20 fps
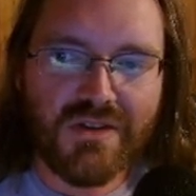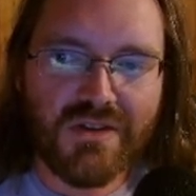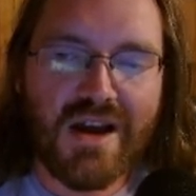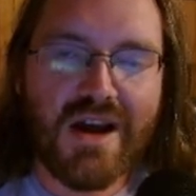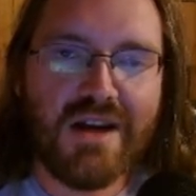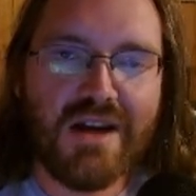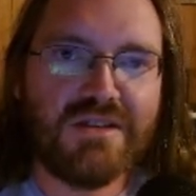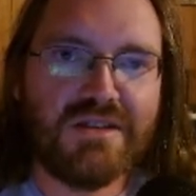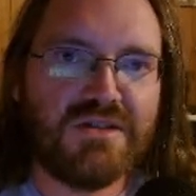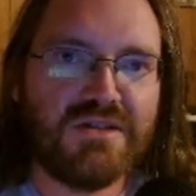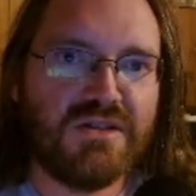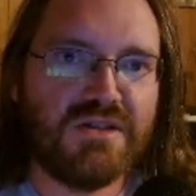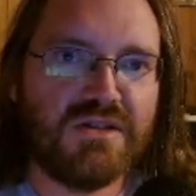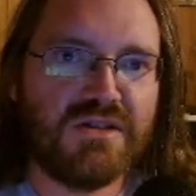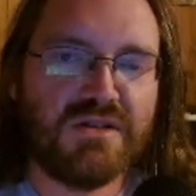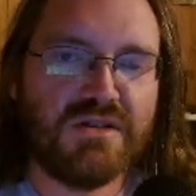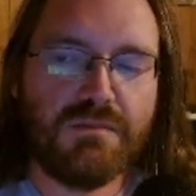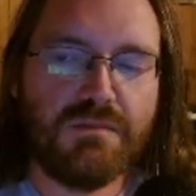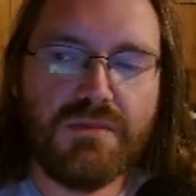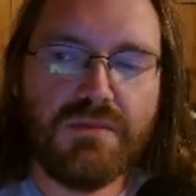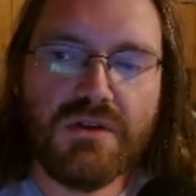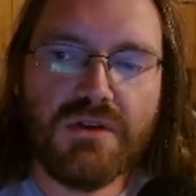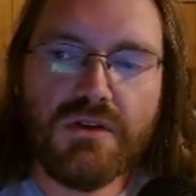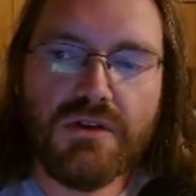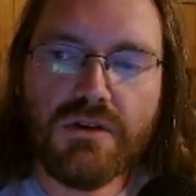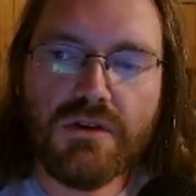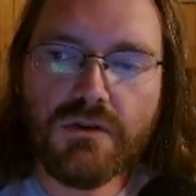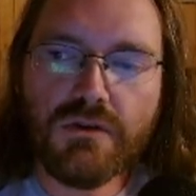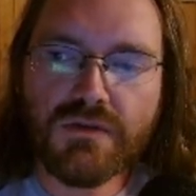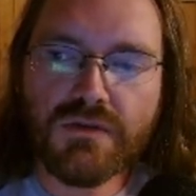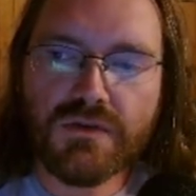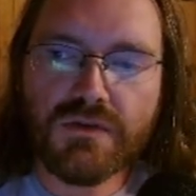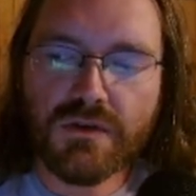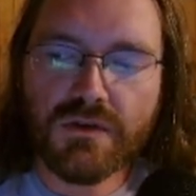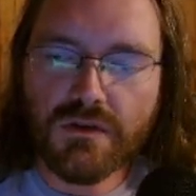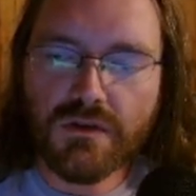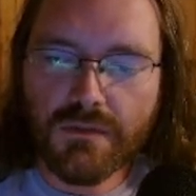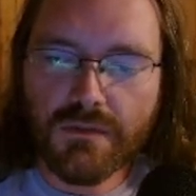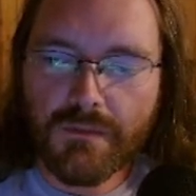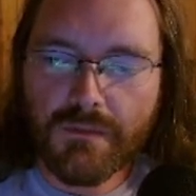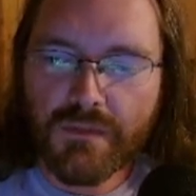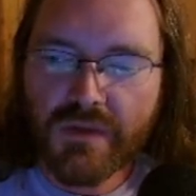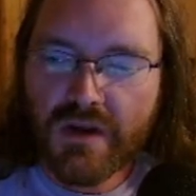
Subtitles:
That is just beautiful.